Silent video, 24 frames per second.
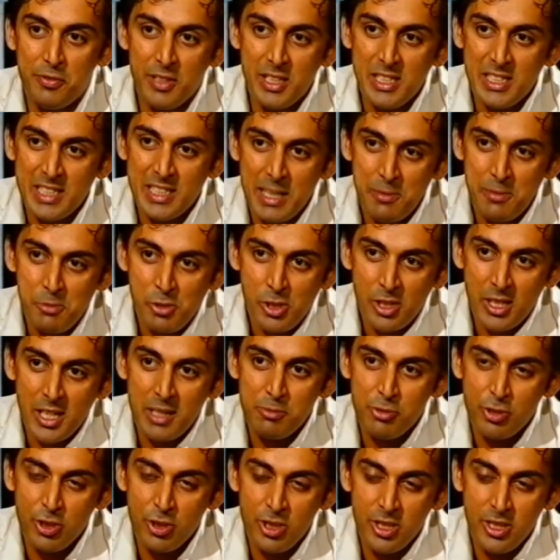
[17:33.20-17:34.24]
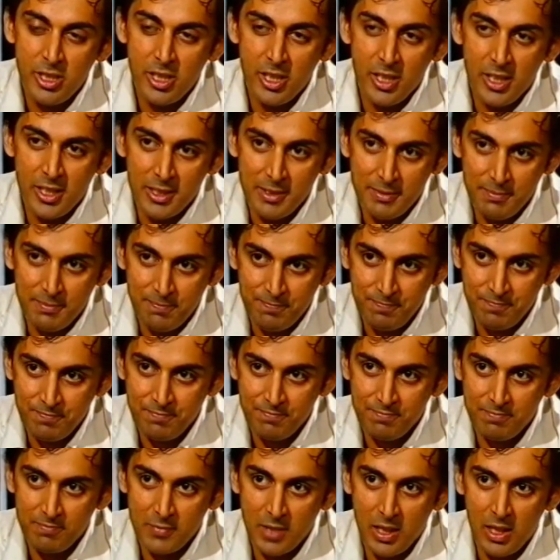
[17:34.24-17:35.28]
the first time she came, she uh,
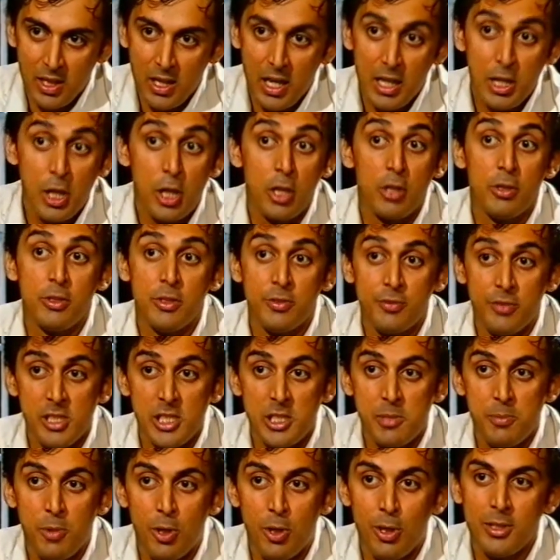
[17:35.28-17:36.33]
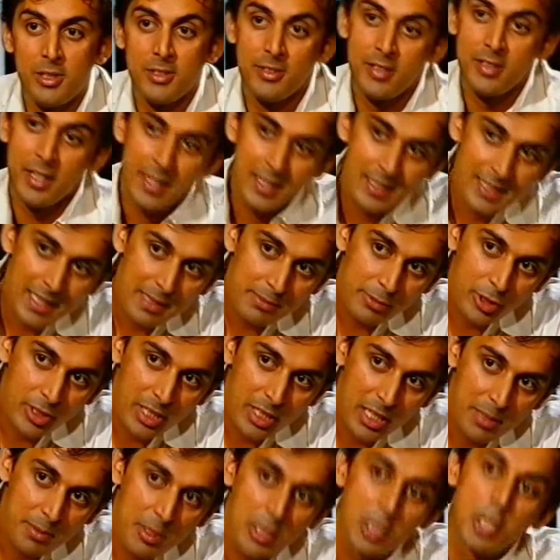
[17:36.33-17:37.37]
uh, I got on the first ball. The second time she
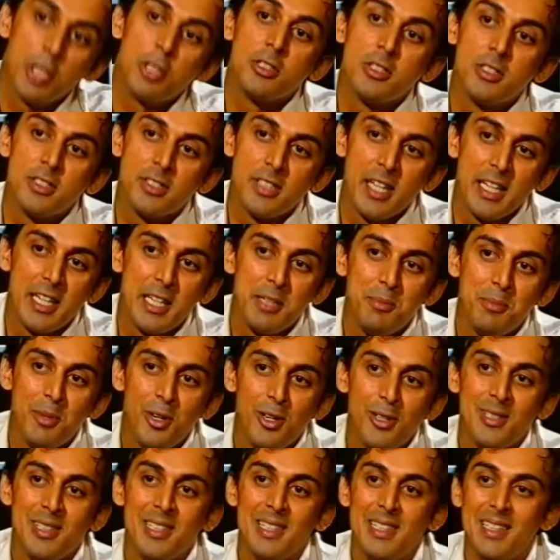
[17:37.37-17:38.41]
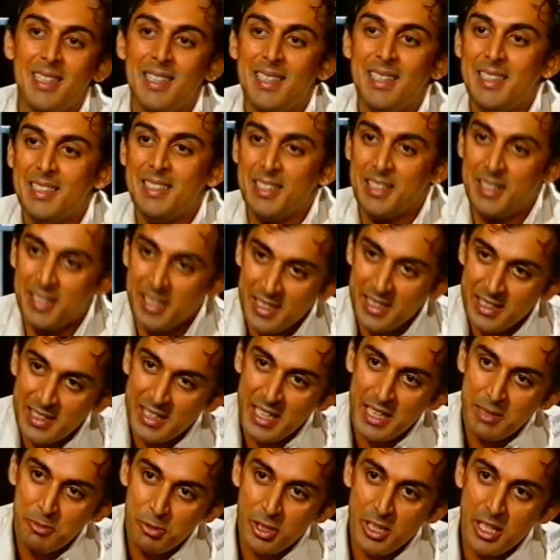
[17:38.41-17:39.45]
came, I got on the second ball. The third
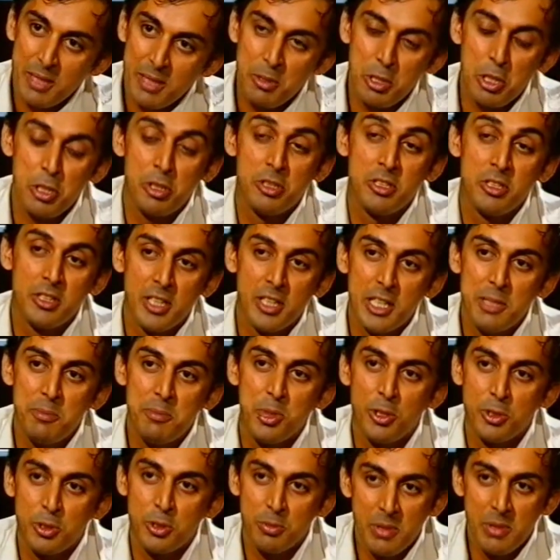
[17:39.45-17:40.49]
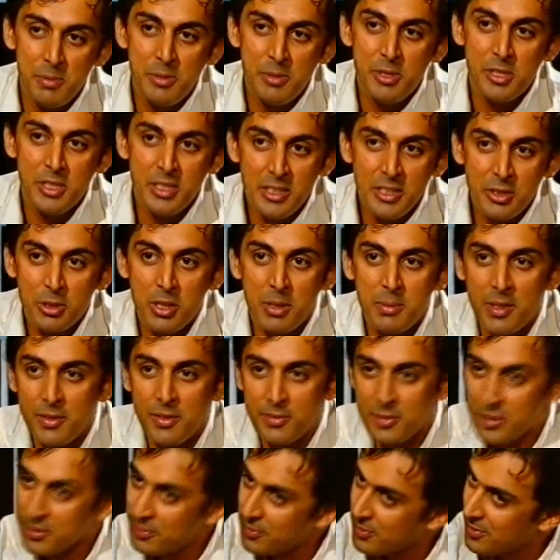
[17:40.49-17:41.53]
time she came, I got on the third ball. So maybe she needs to come
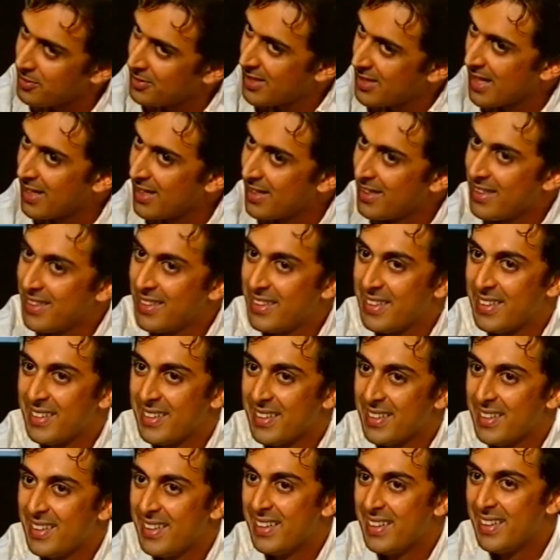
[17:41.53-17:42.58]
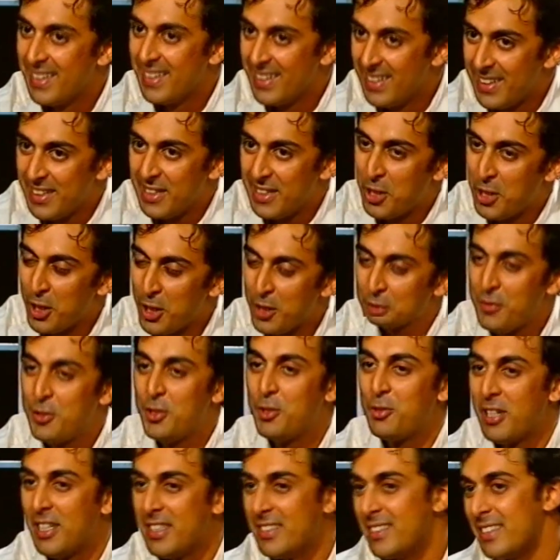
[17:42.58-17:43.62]
after I've settled in and got a
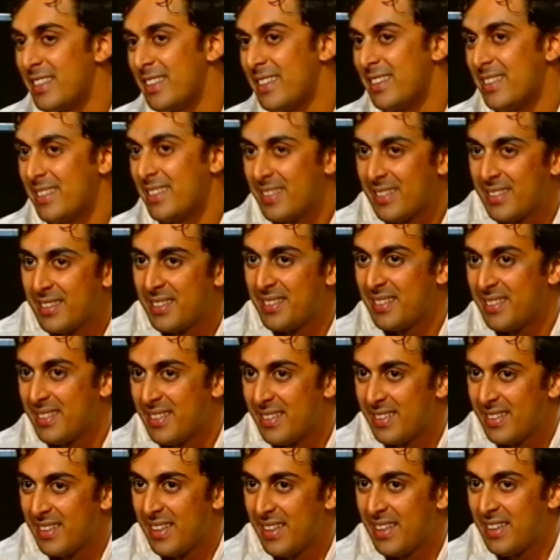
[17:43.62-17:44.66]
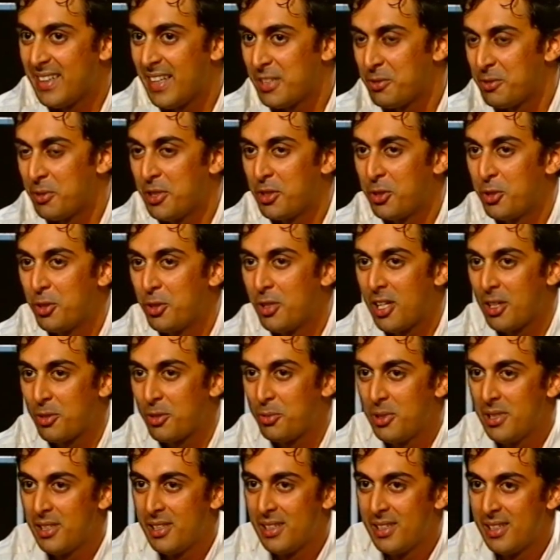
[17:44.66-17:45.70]
few runs and then that's when the good
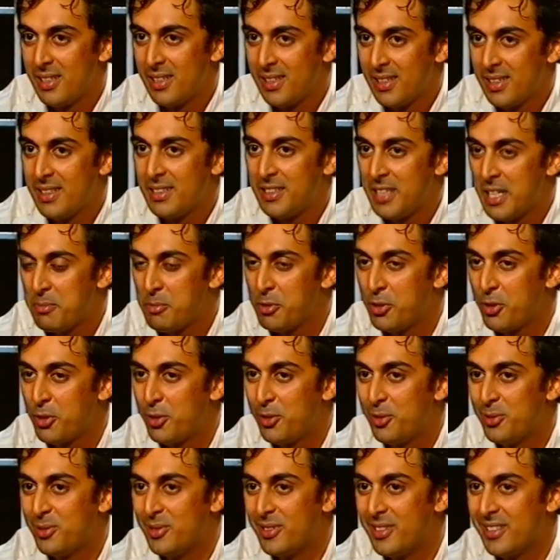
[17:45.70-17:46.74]
luck will take me through.